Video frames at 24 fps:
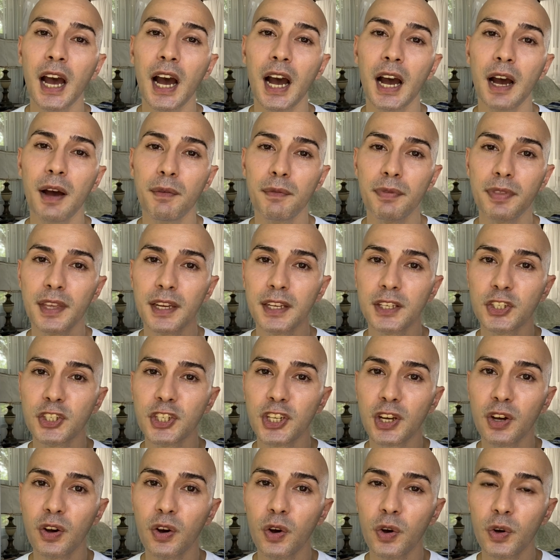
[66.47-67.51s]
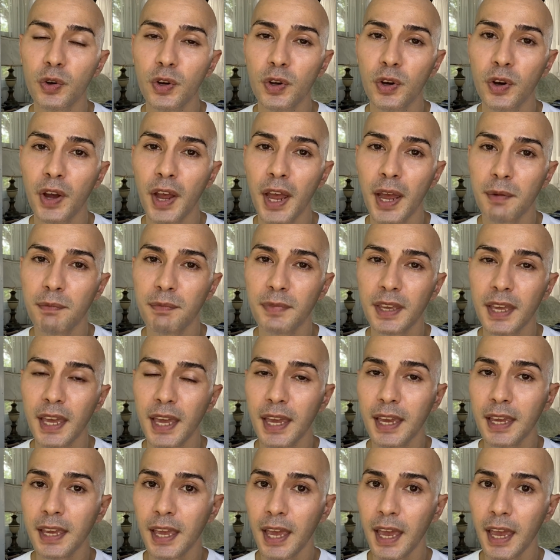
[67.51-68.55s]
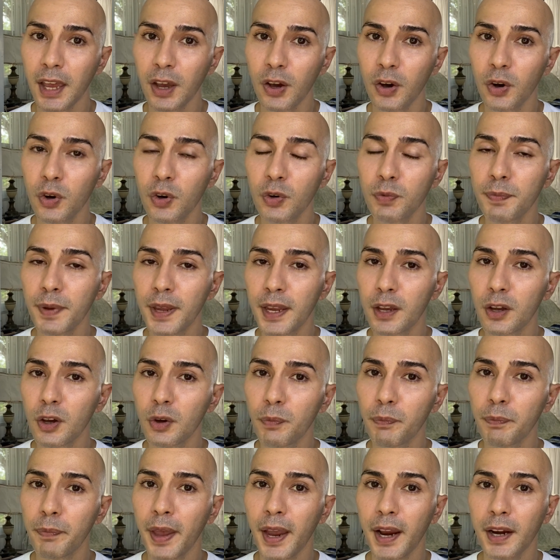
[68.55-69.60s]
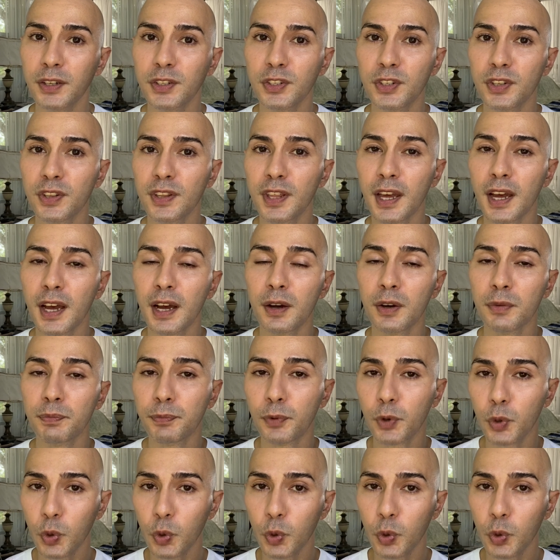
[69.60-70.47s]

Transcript: um, the Chikuhodo MKKO being compared to the